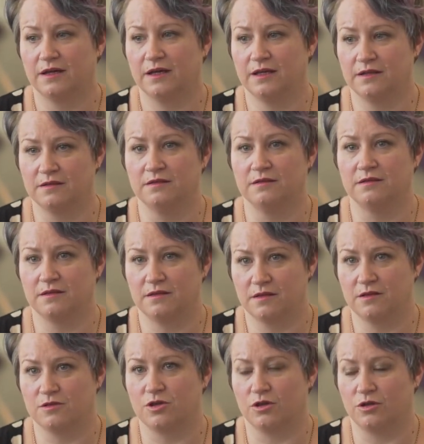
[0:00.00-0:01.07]
in
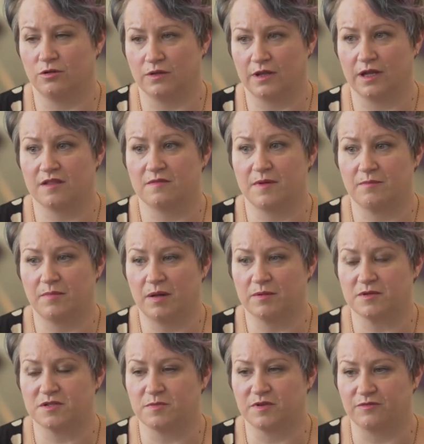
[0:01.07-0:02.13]
the journal that has been
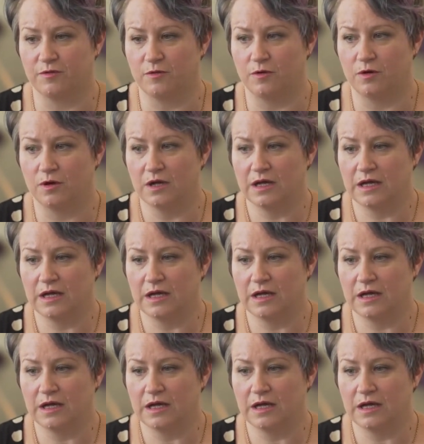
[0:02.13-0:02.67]
published before.